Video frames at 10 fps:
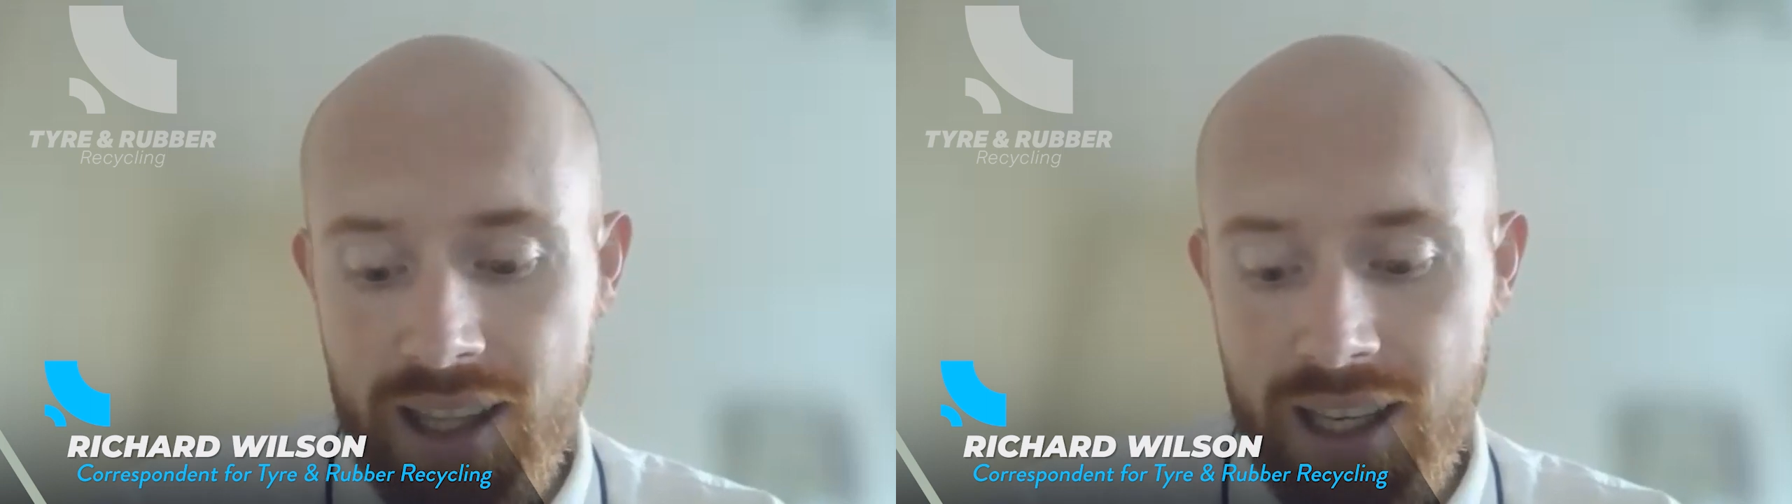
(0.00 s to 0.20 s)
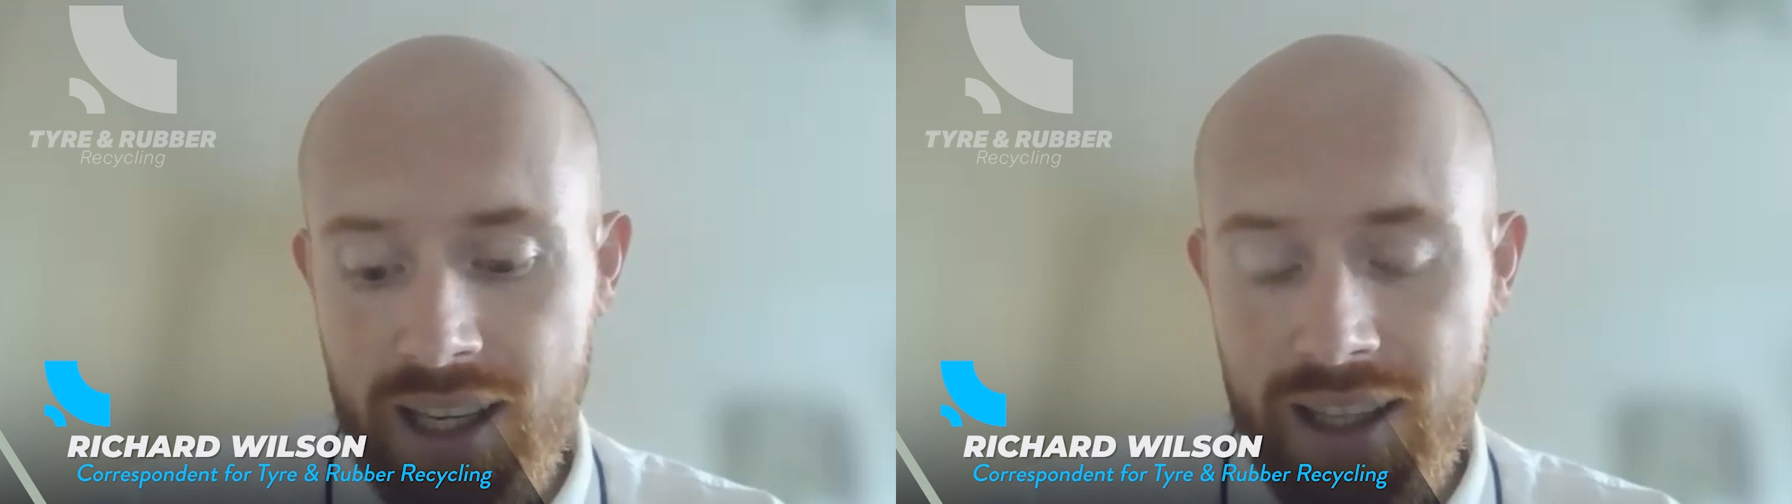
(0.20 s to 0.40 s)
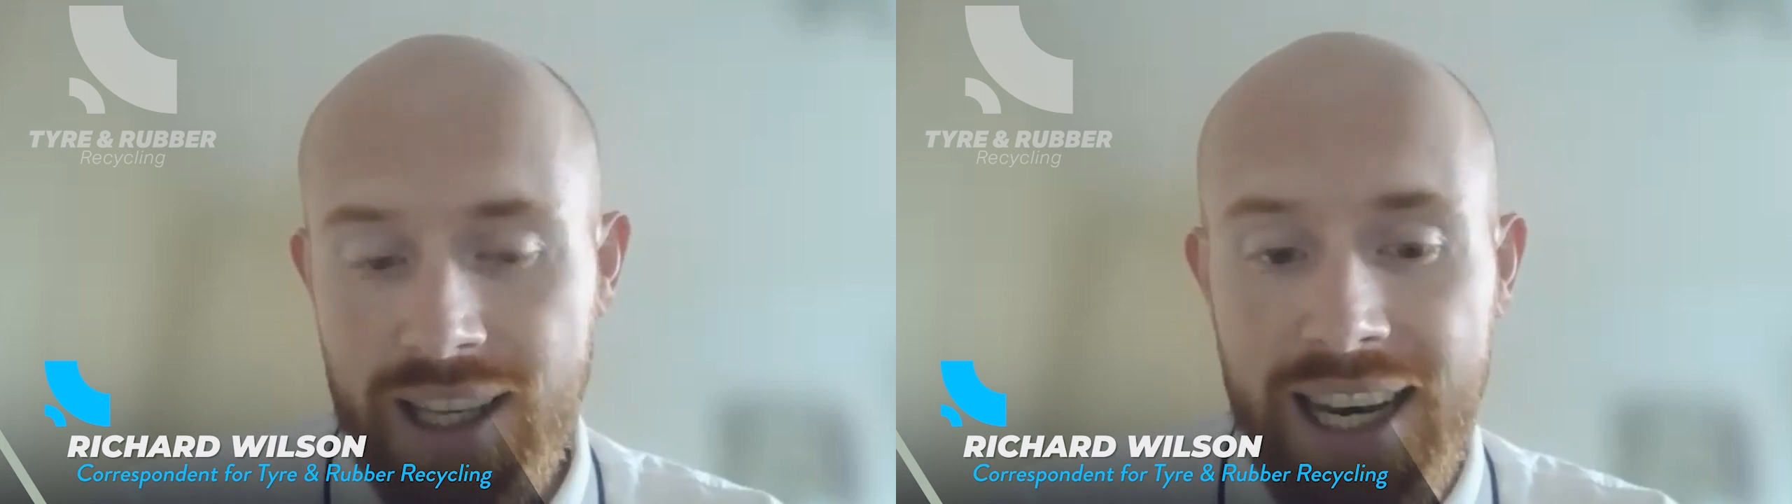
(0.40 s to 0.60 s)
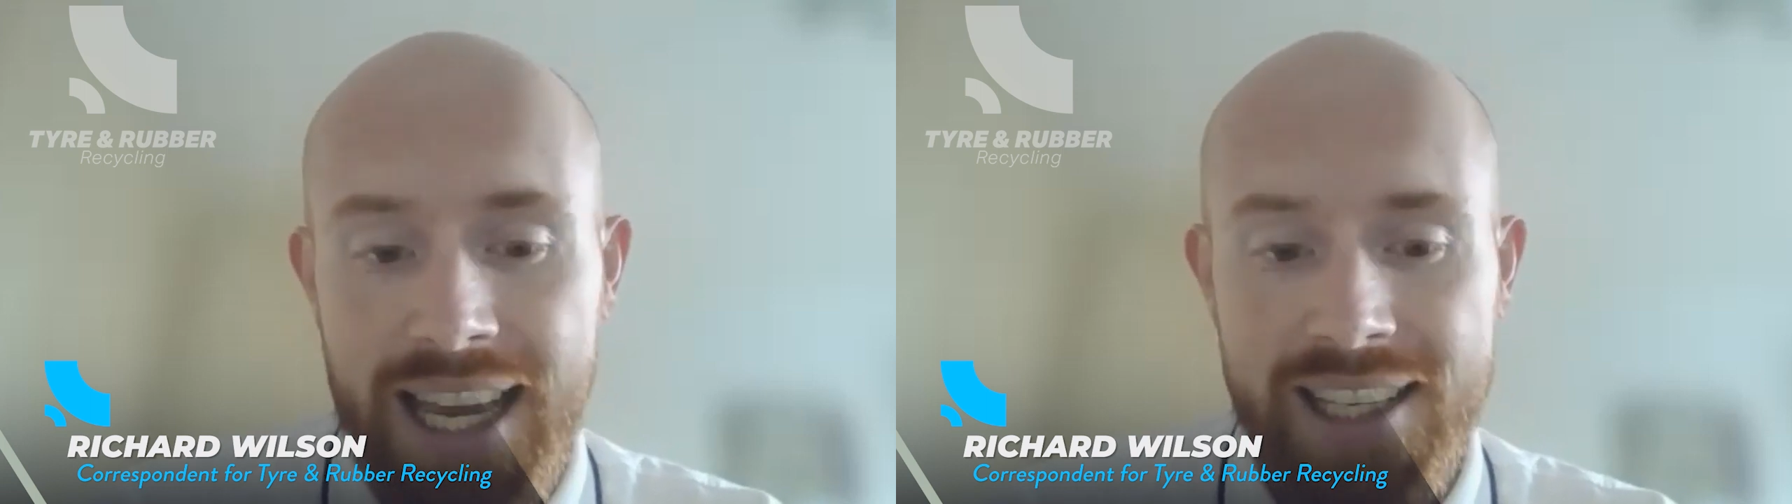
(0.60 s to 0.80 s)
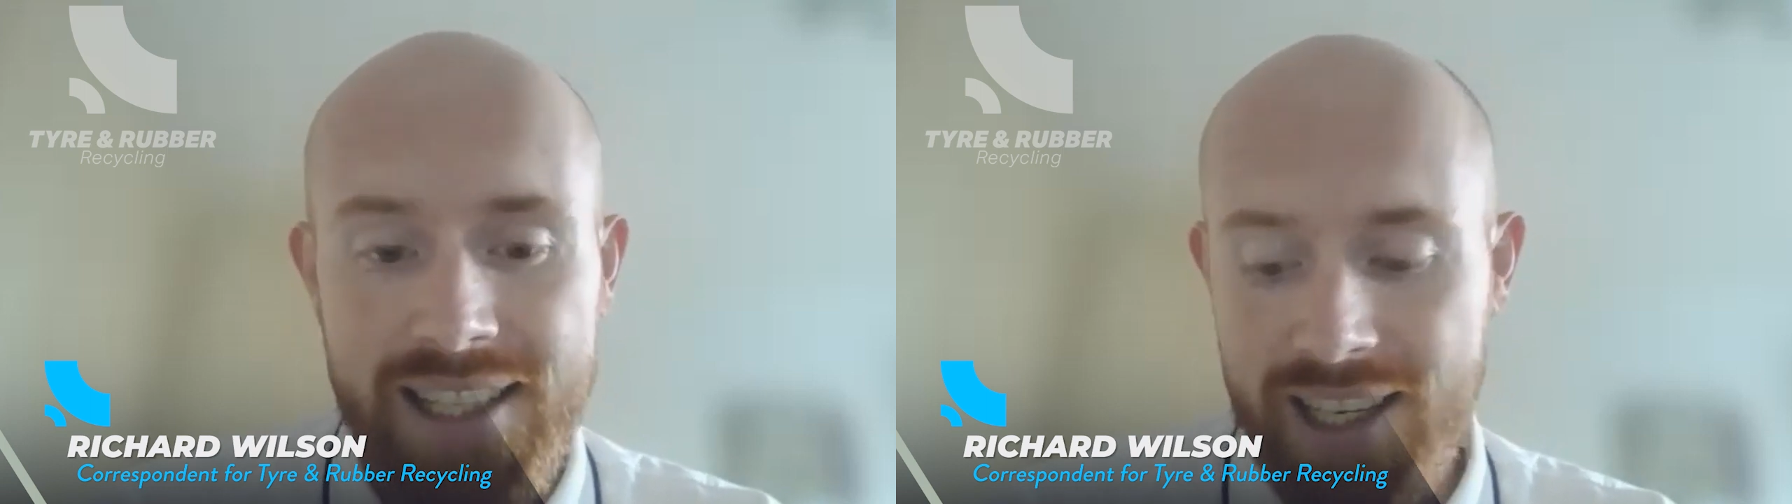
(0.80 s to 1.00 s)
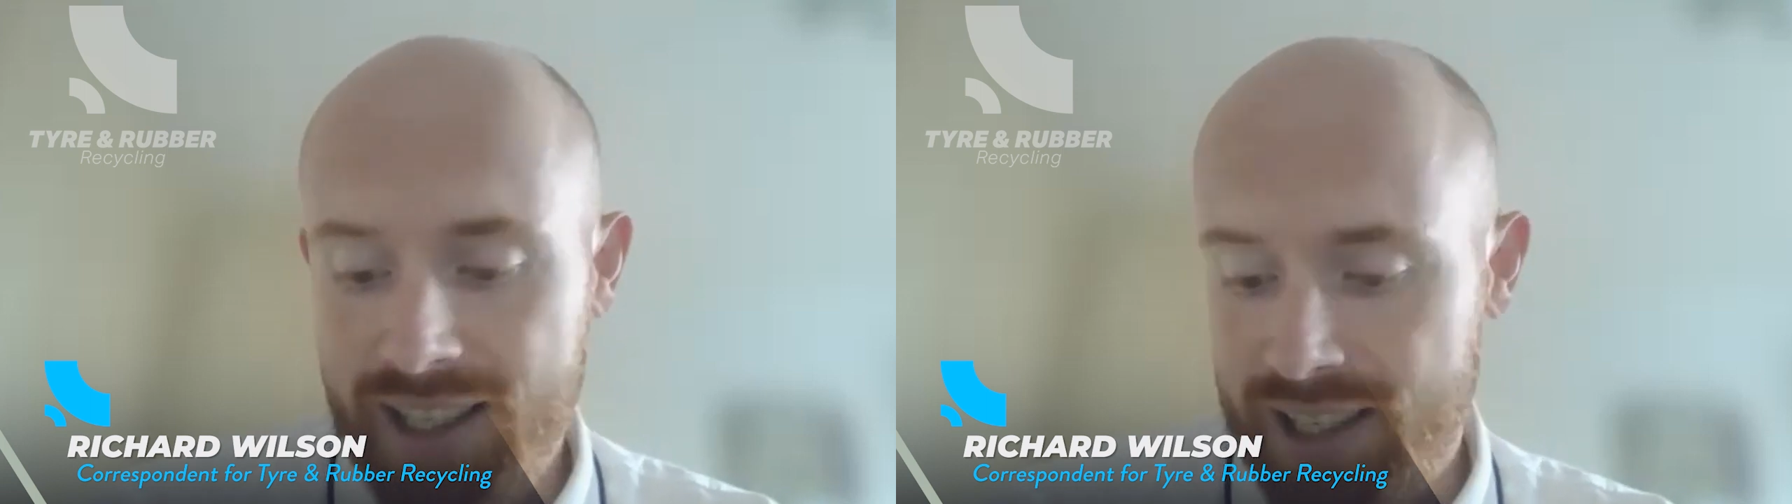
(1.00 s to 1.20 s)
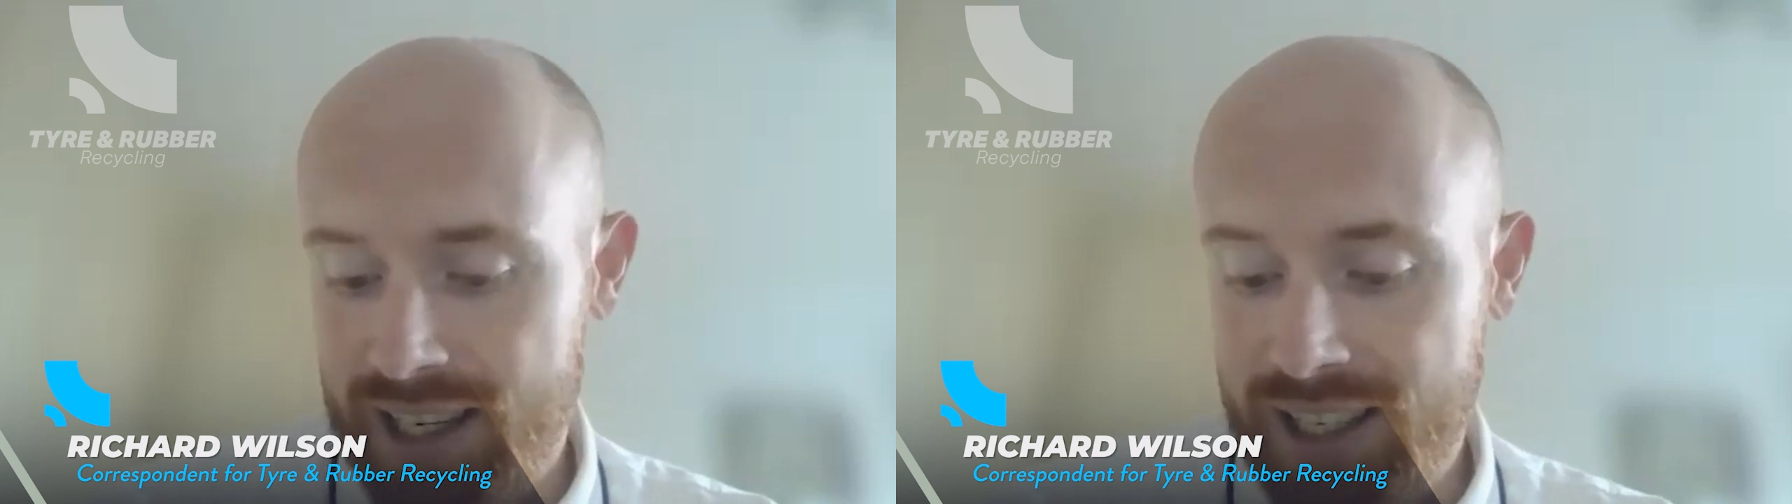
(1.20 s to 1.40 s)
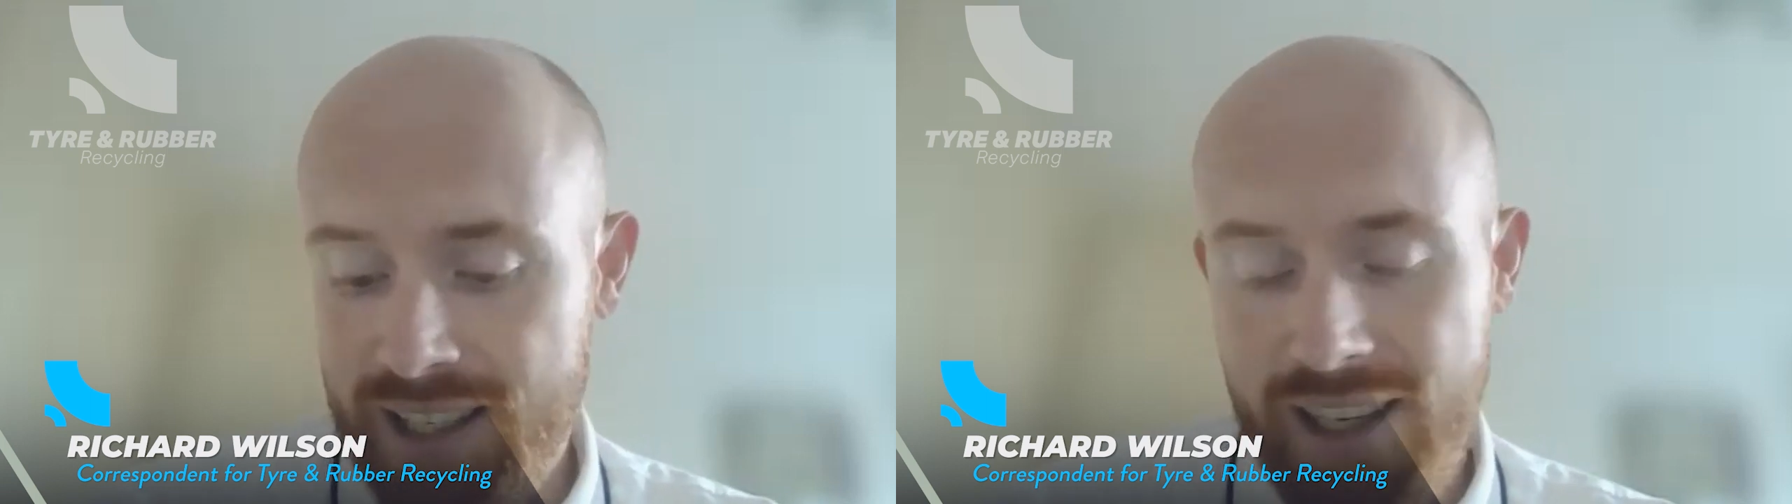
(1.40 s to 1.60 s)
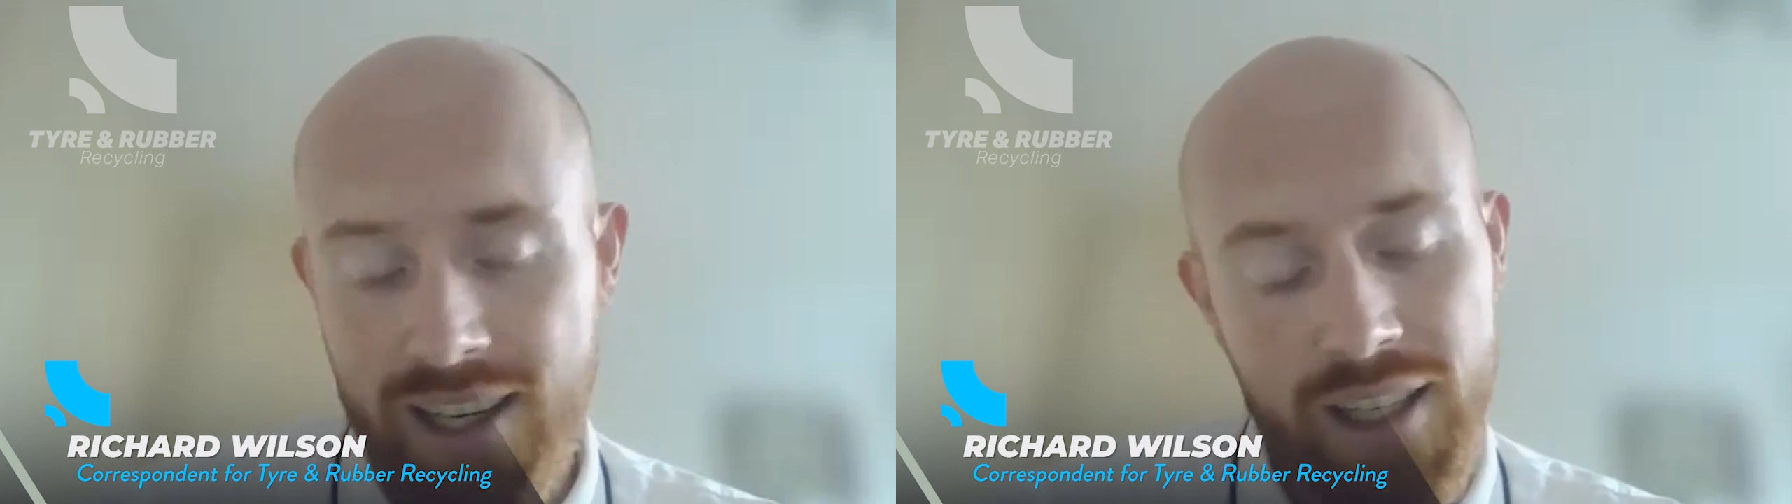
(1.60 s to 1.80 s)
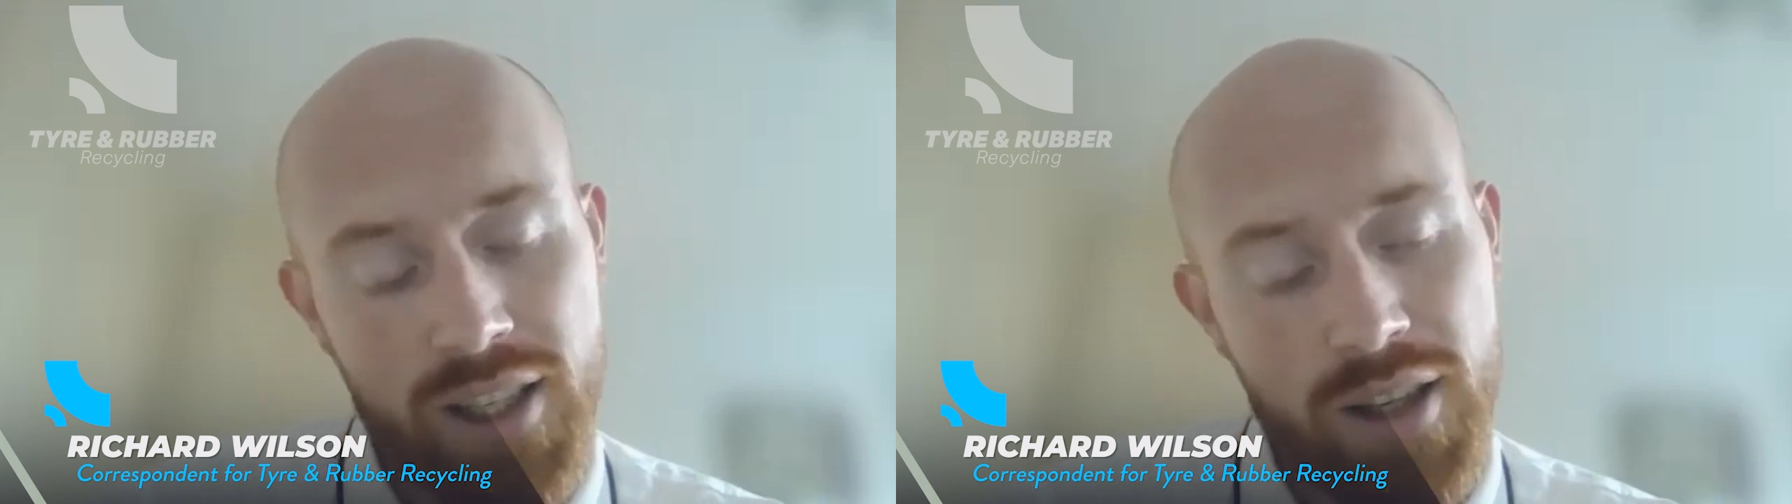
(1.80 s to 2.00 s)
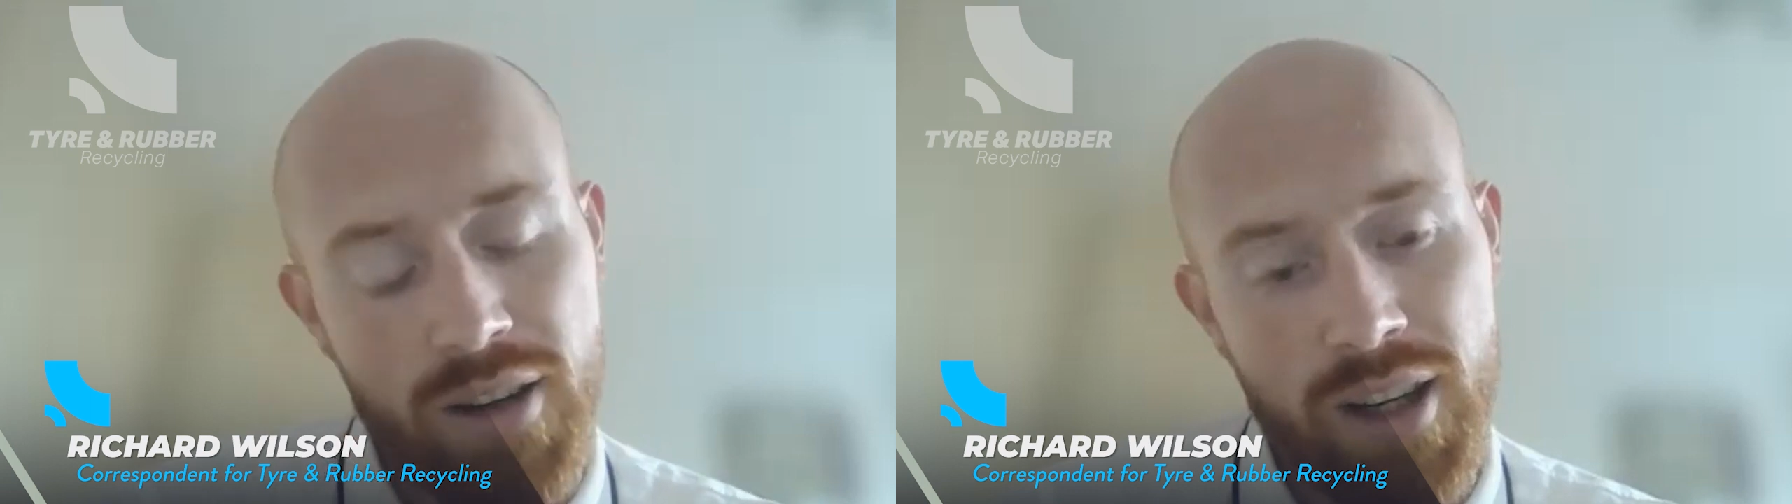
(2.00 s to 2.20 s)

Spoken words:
the latest insights